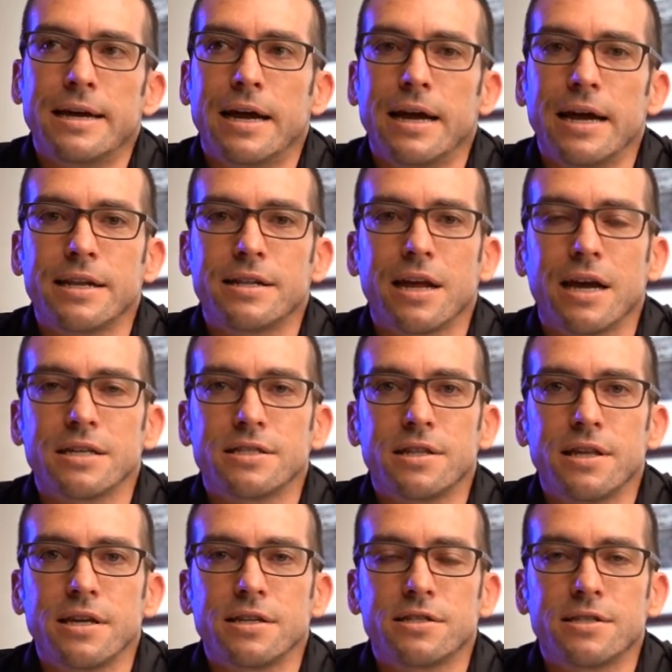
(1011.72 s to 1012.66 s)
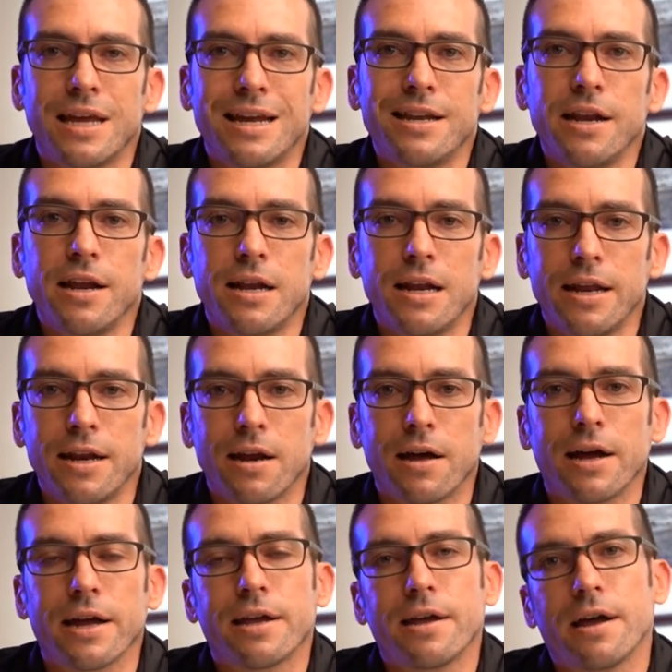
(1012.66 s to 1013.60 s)
It does things technically,
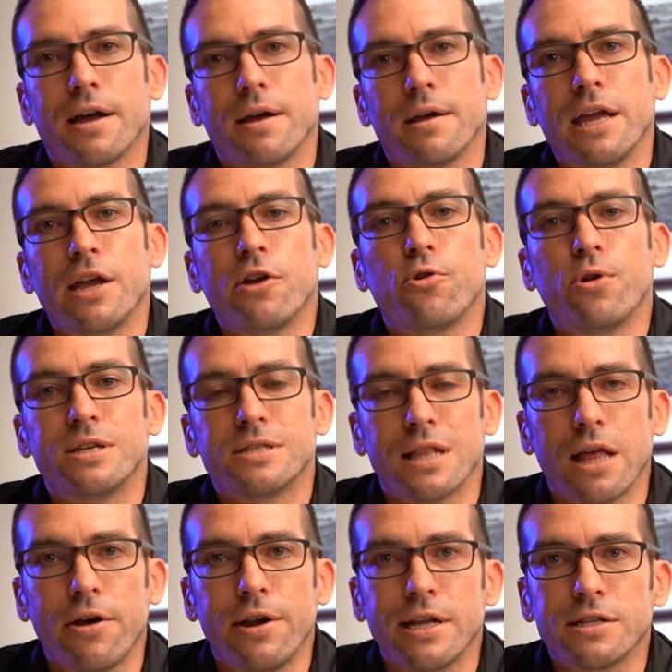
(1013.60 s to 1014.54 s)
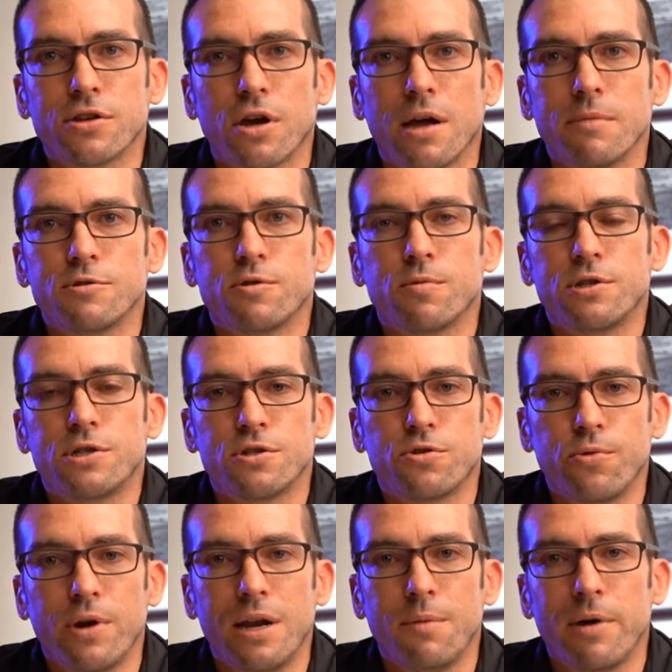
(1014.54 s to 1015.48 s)
like increase loading times, which is
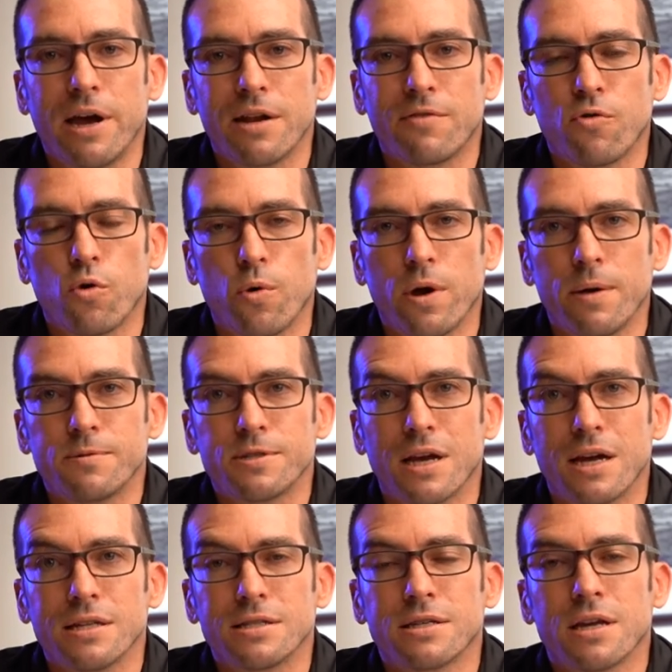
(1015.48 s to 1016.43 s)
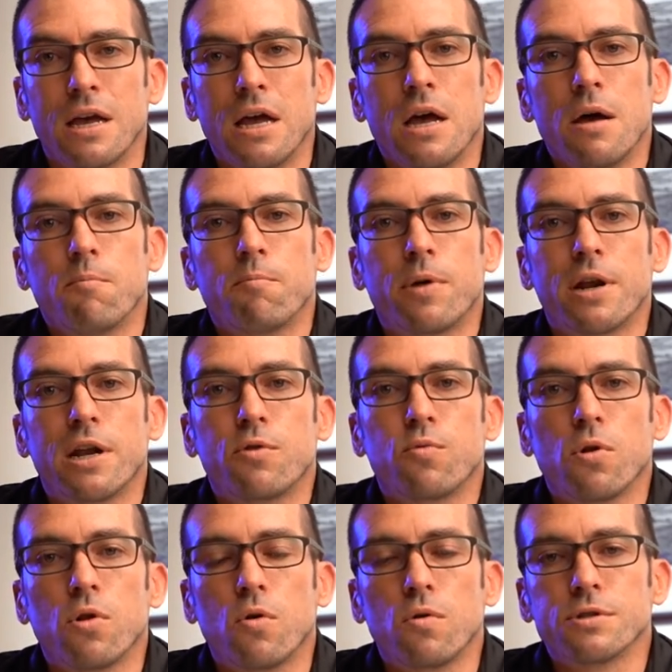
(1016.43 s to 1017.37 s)
really bad for websites. But it
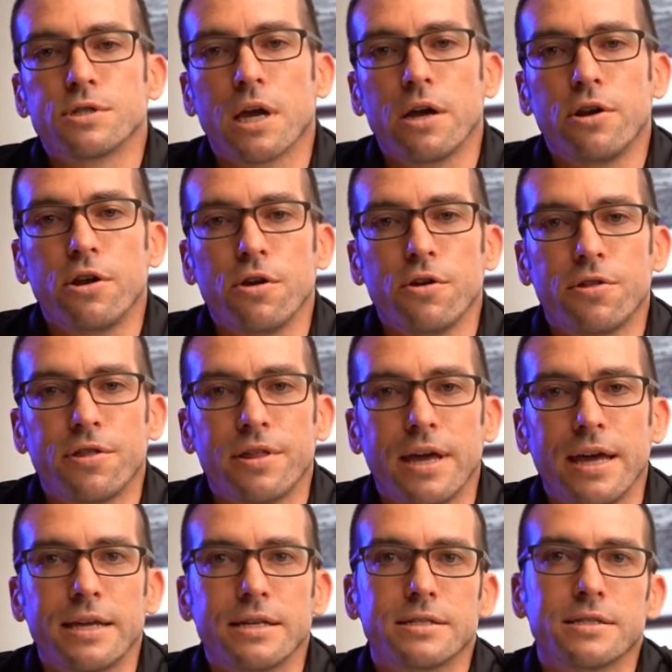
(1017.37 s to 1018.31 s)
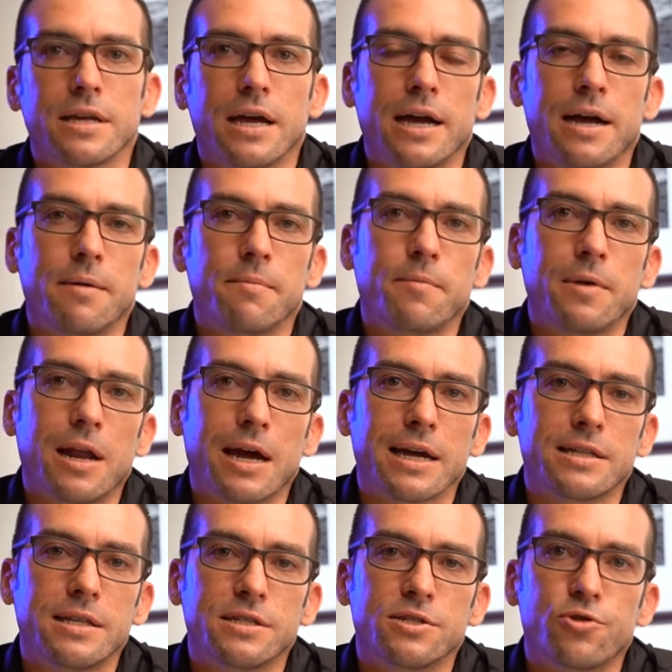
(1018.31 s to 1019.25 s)
will also do things
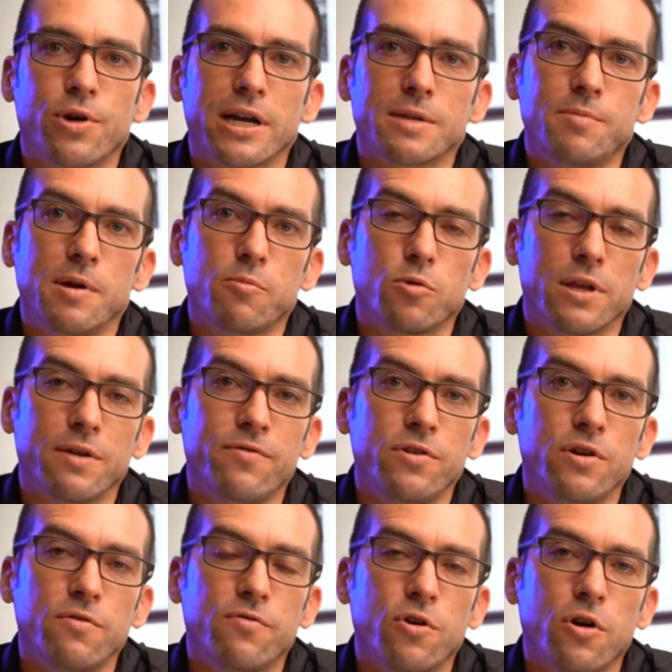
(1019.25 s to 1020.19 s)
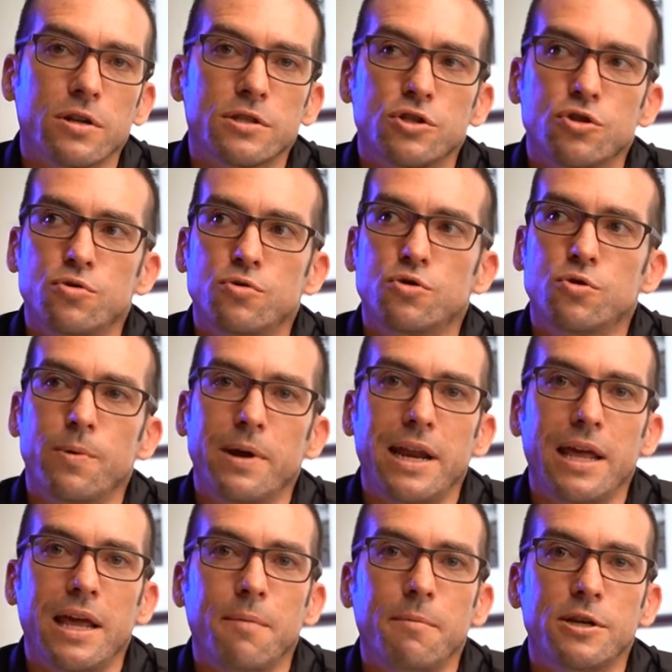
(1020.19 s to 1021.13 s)
like distract people. If you've got
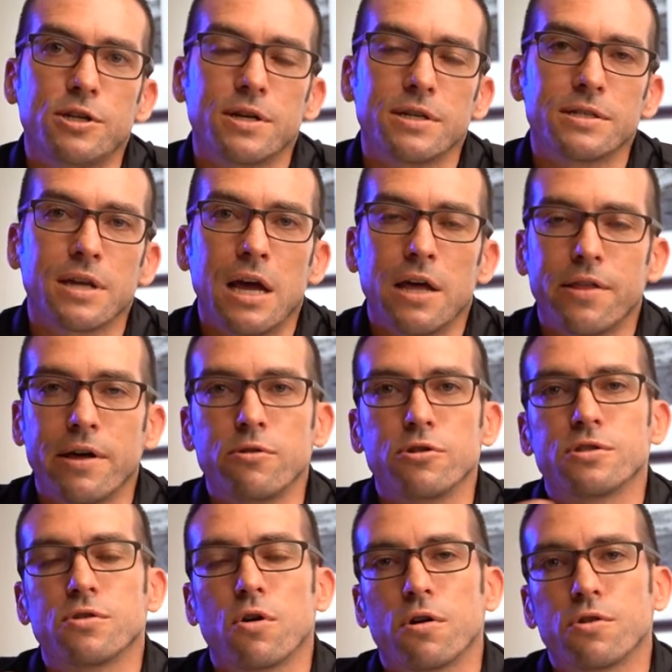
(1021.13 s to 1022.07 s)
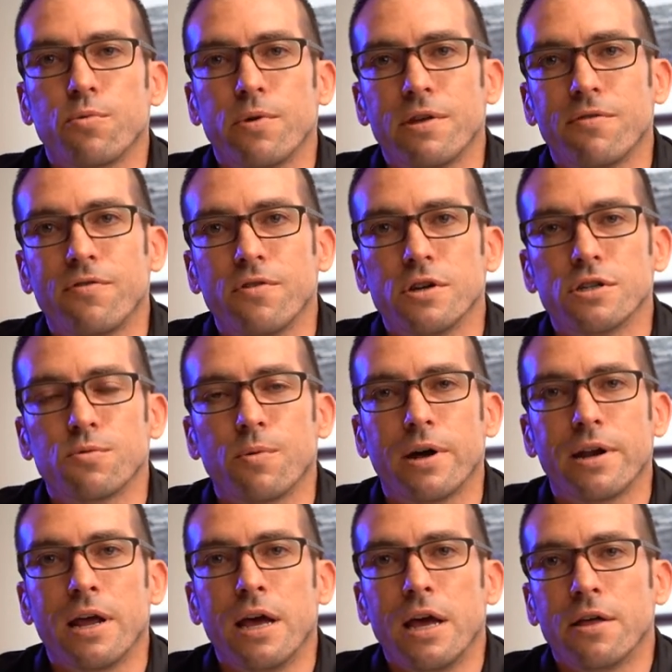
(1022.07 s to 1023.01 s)
20 images, they'll start with the first
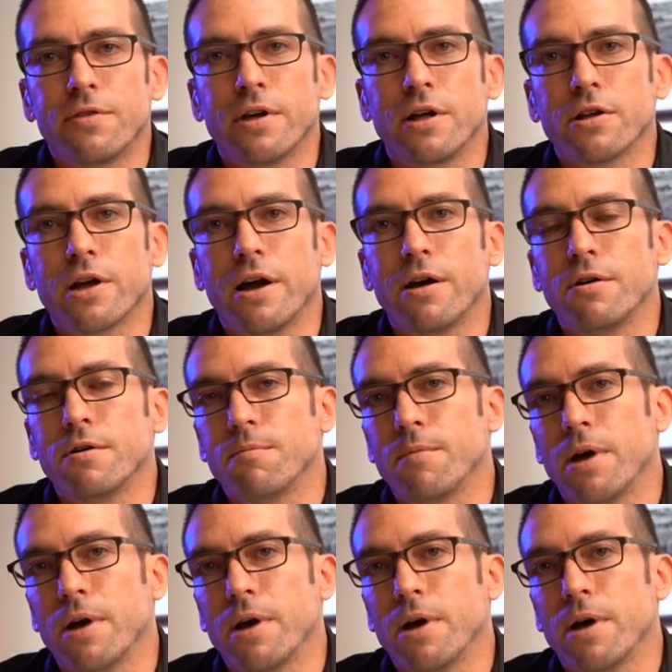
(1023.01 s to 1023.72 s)
one, they'll go